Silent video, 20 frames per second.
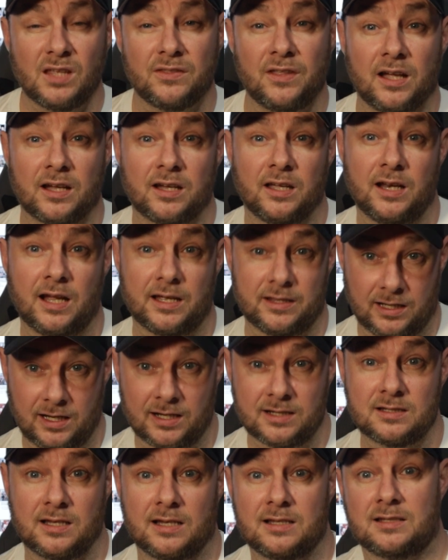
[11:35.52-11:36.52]
that I can either,
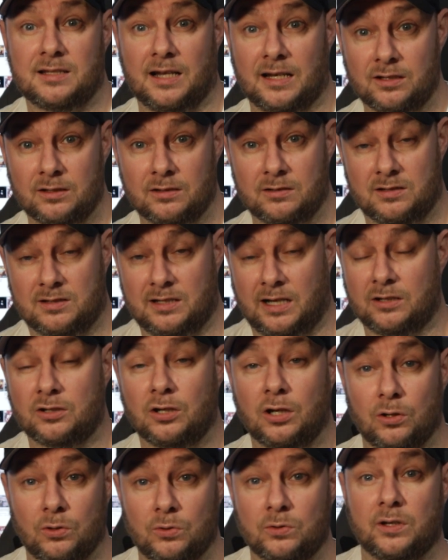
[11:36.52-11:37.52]
like I say, stand
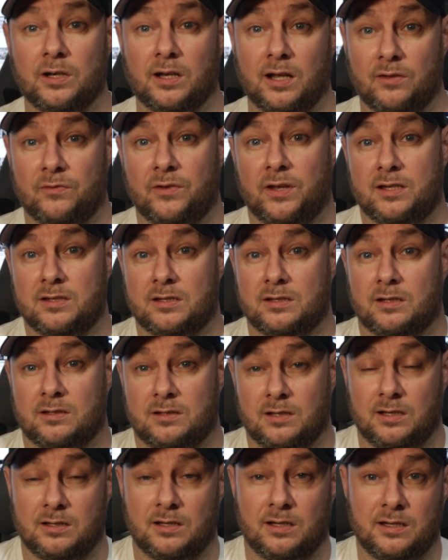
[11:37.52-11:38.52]
alone and have it as
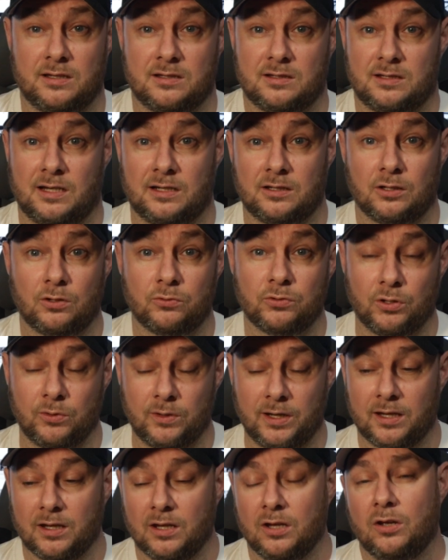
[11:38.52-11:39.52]
its standalone
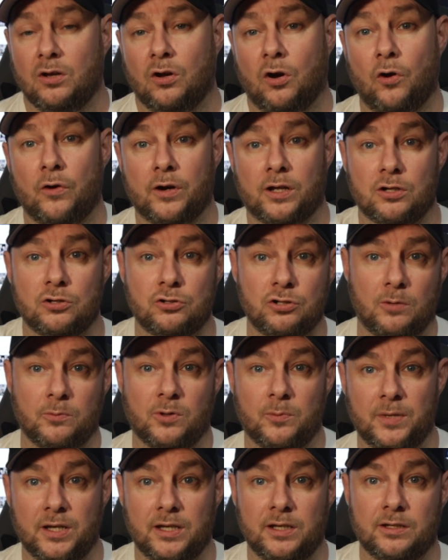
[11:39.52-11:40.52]
unit, or I can drop
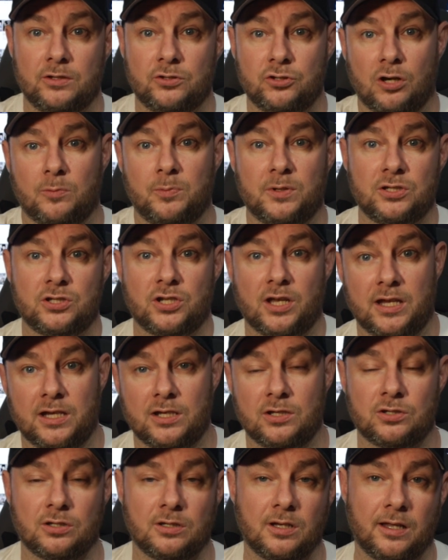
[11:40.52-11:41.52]
them in and chop and
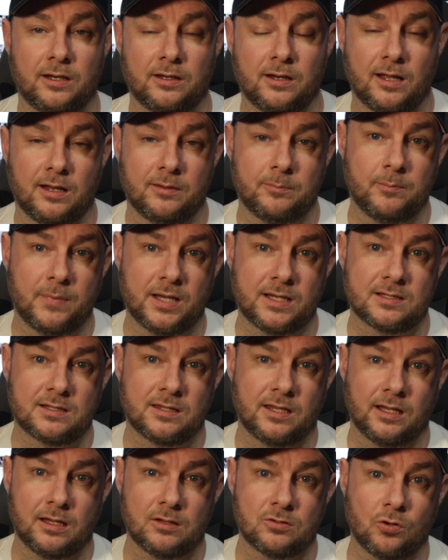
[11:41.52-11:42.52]
change and
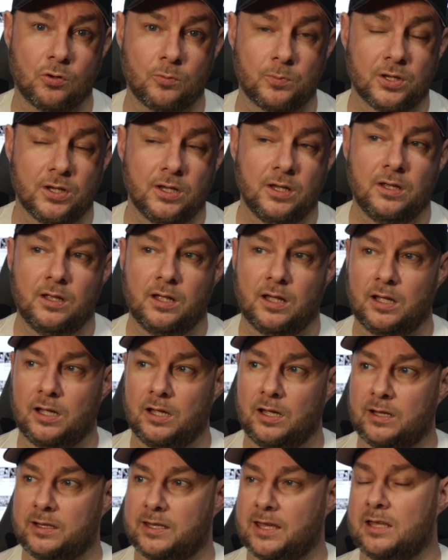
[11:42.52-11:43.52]
mix things up.
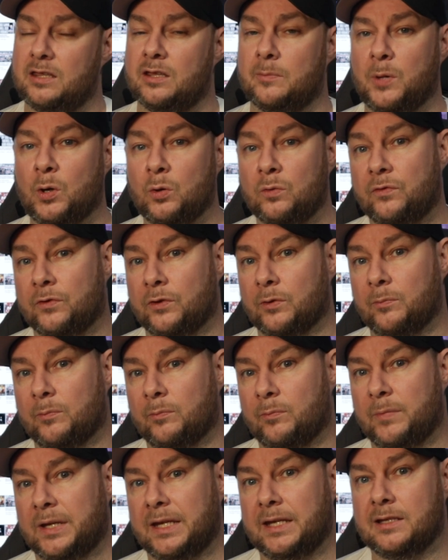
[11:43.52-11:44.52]
Getting the both of
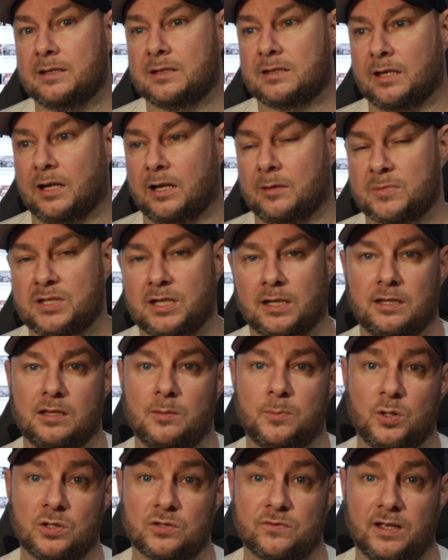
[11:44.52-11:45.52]
them means that I'm ticking
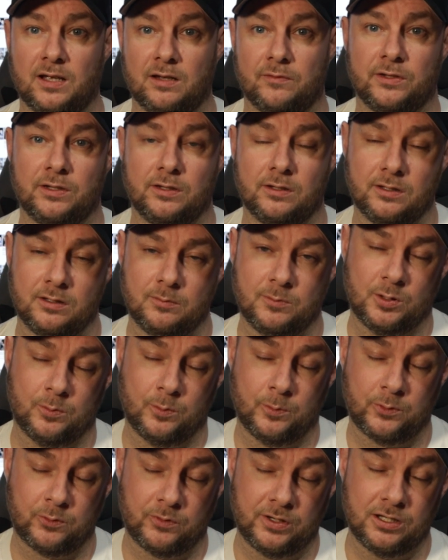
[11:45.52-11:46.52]
the box for having the
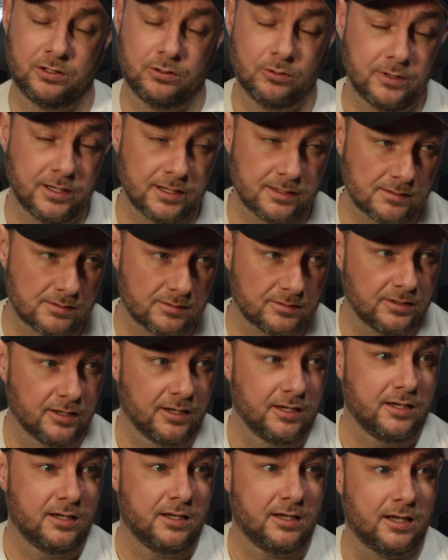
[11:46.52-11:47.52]
minimum 3 units,
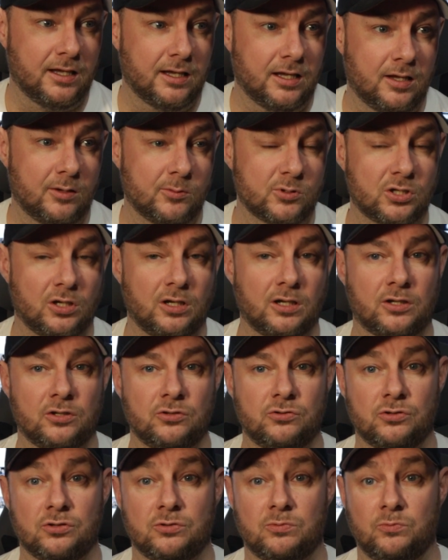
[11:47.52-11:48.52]
so I
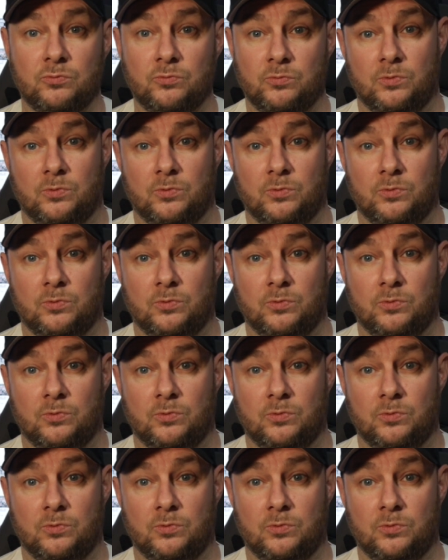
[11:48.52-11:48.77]
could just